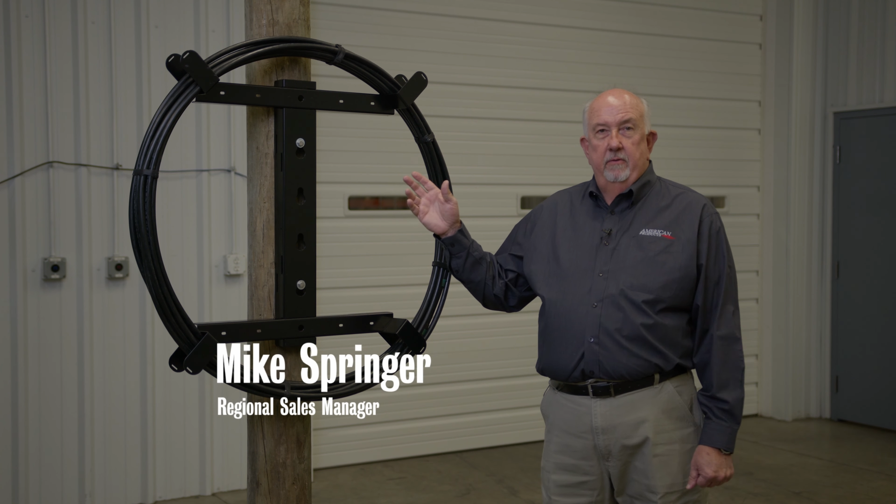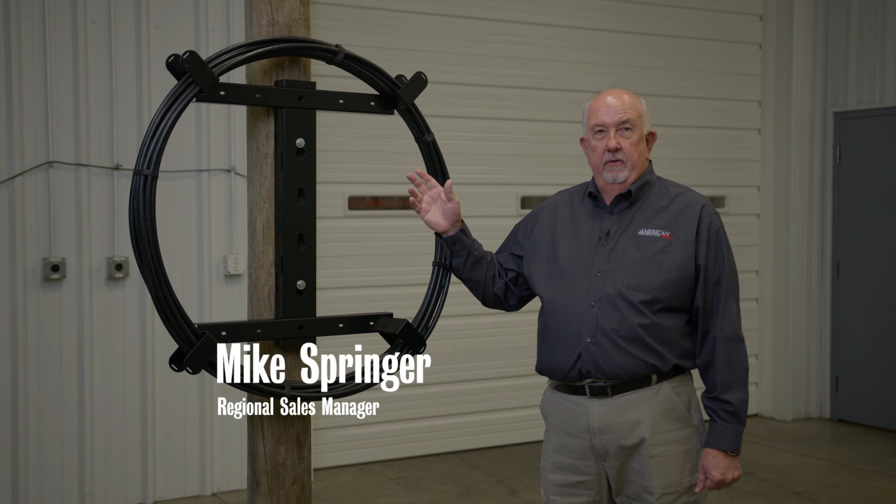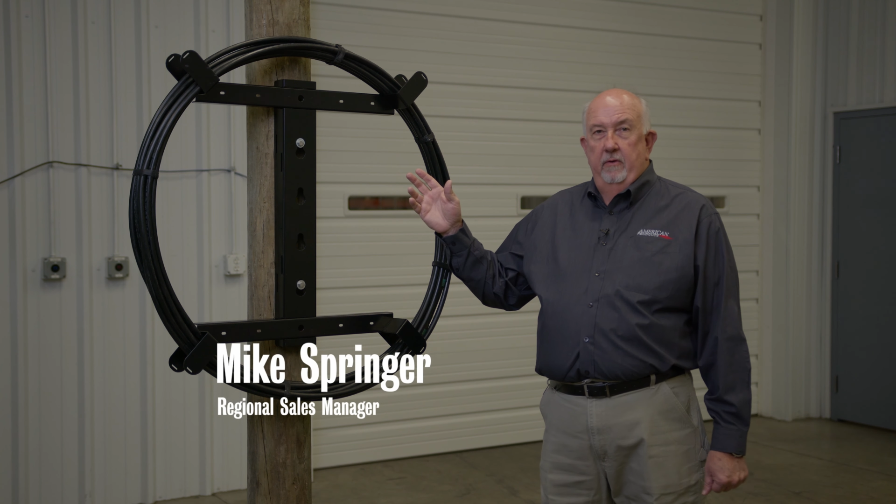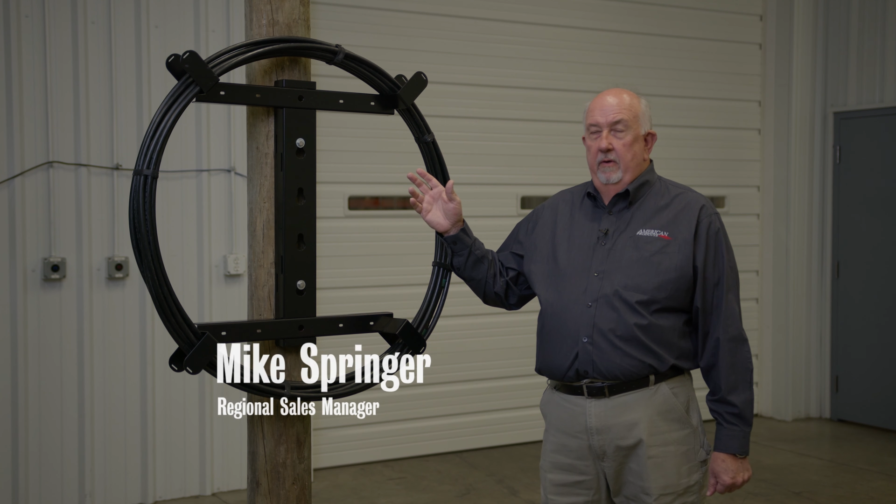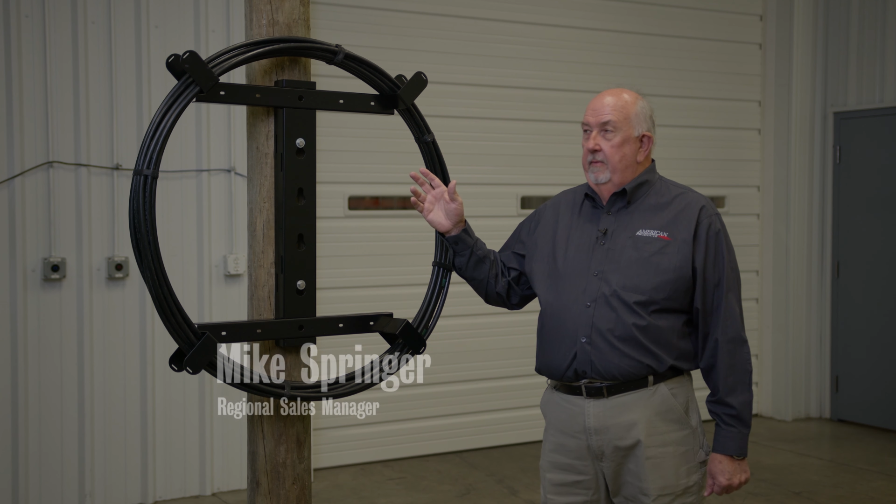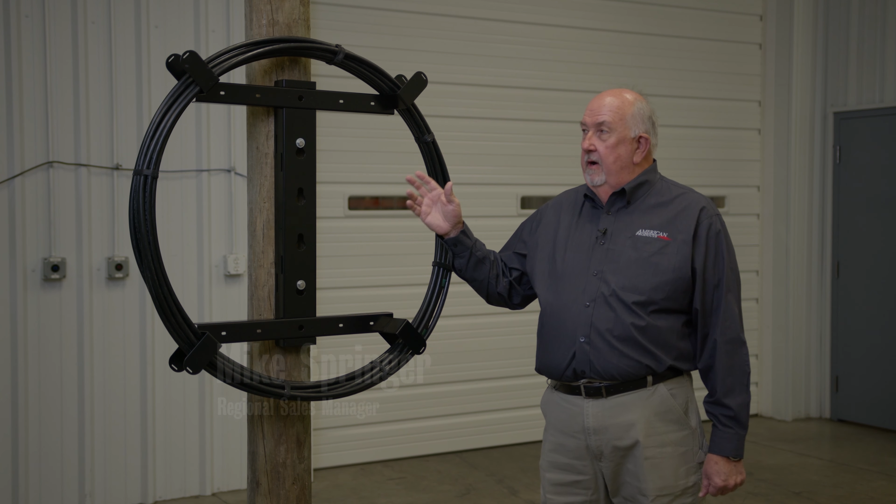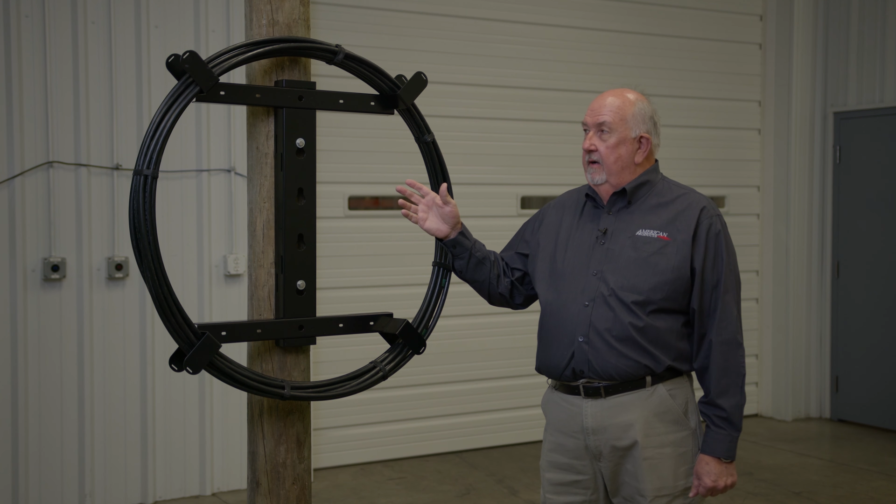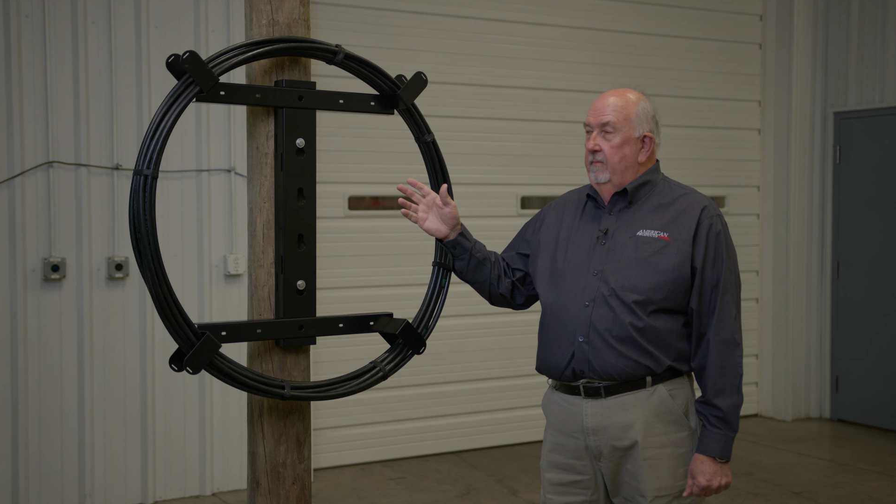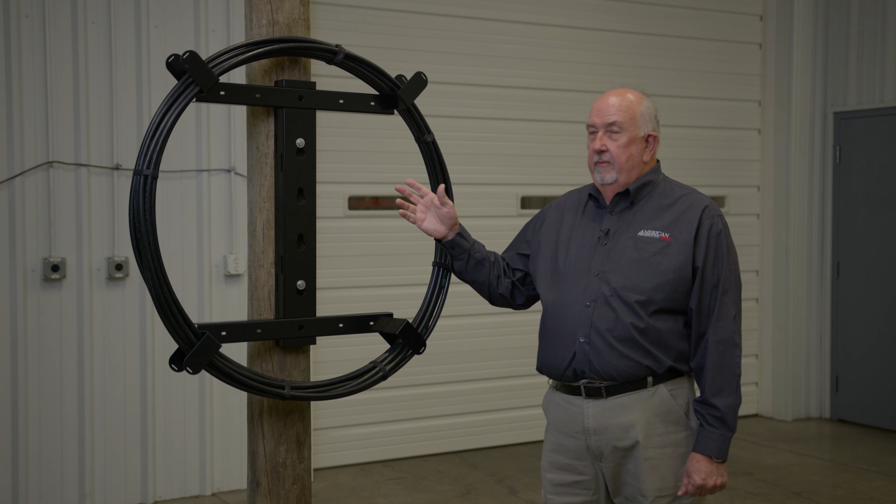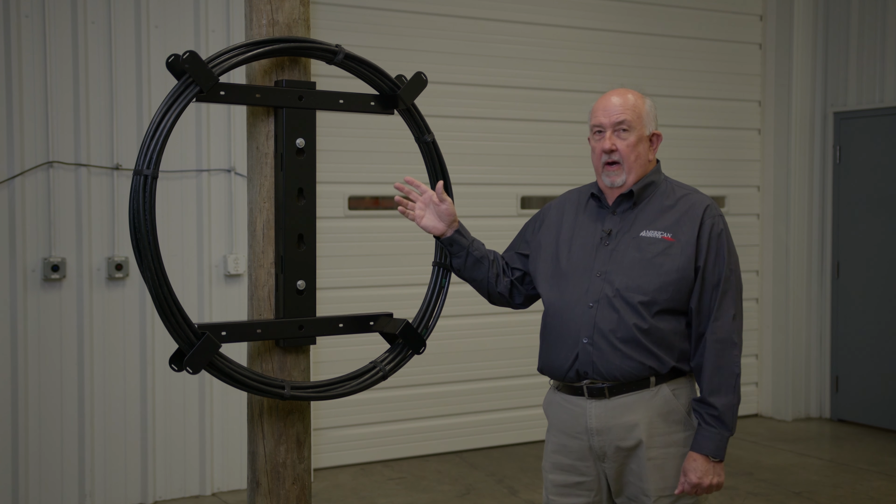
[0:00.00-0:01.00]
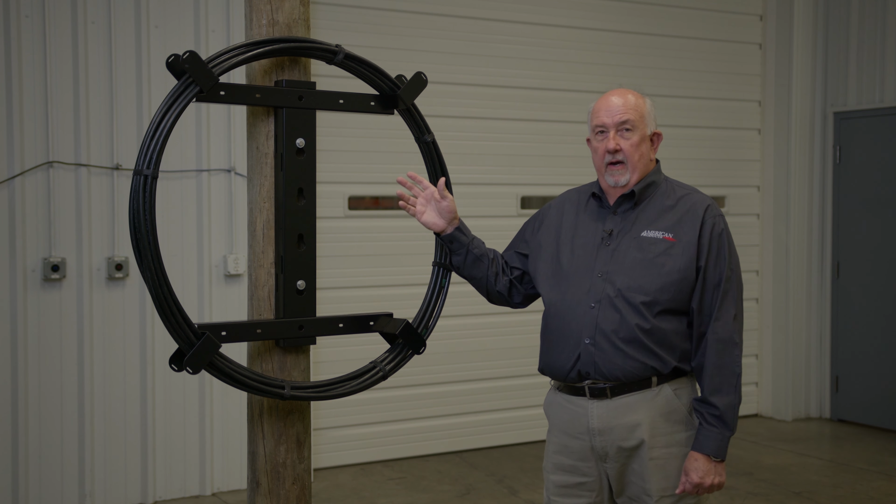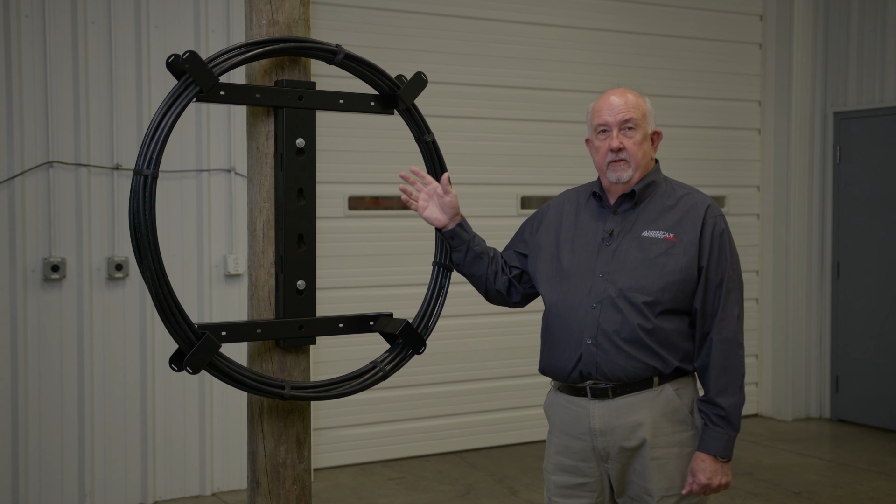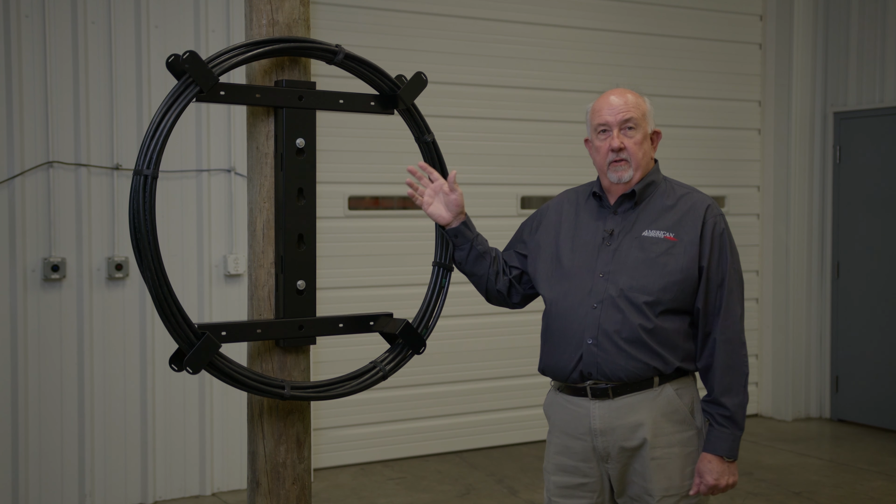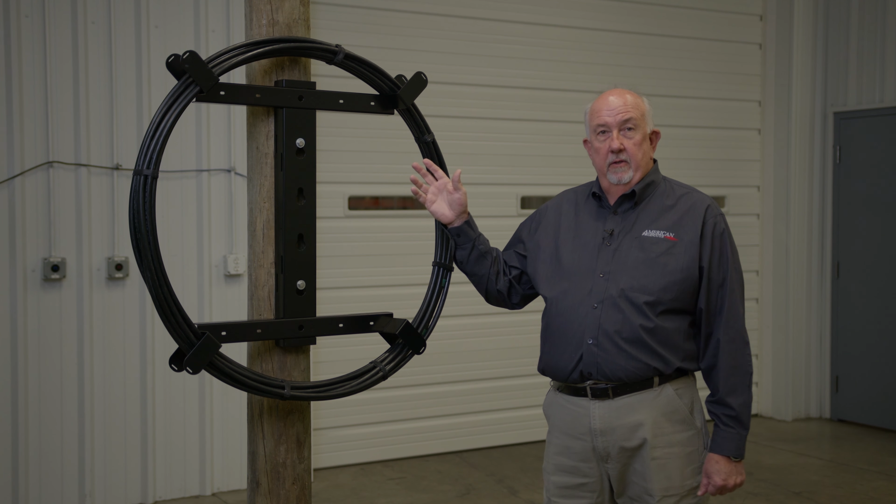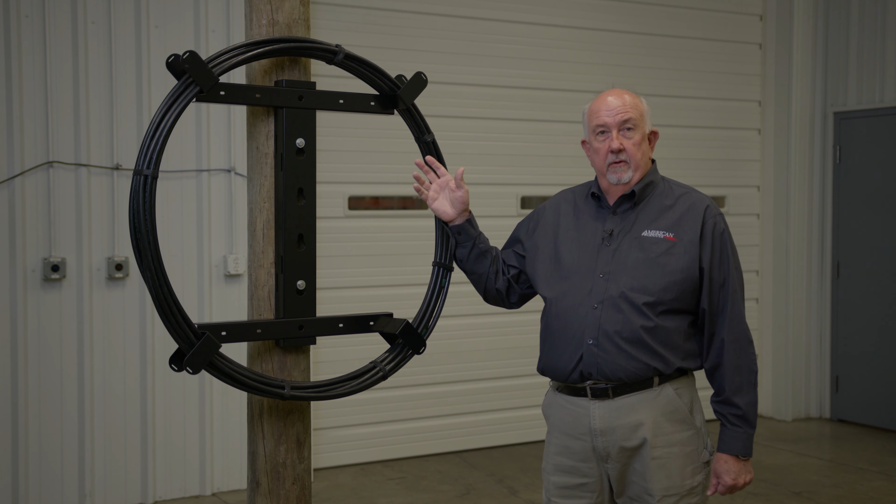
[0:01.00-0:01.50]
to American
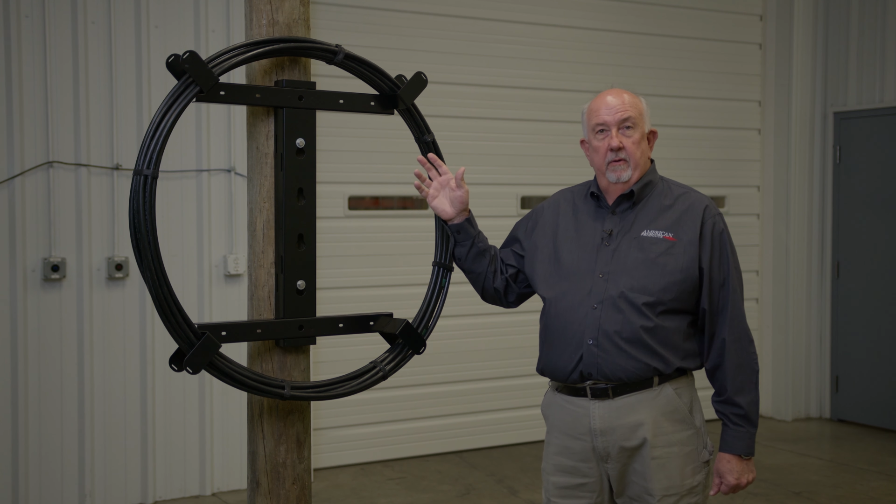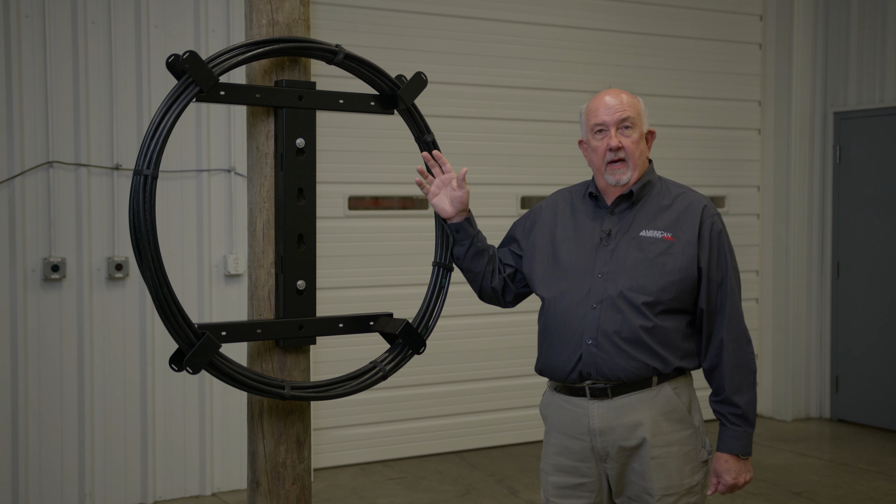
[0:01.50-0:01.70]
Products' new